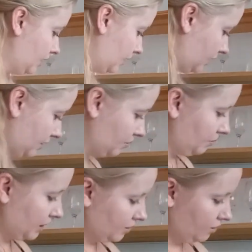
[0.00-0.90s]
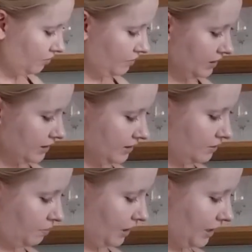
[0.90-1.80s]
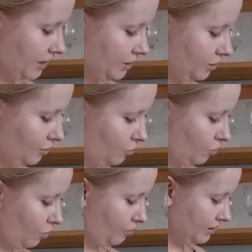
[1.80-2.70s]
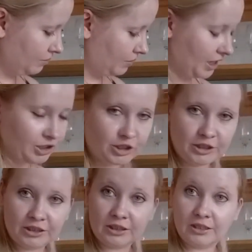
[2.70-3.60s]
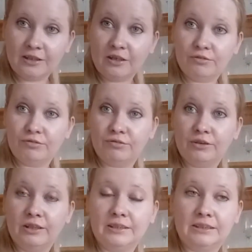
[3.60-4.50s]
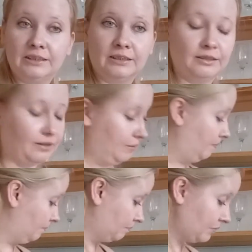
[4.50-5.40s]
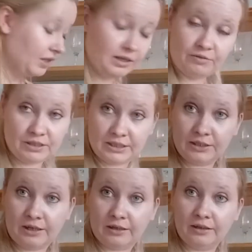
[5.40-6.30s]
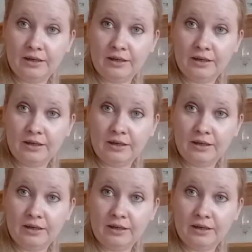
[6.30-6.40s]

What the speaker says: in the middle with the spaghetti or with the matches if it's done.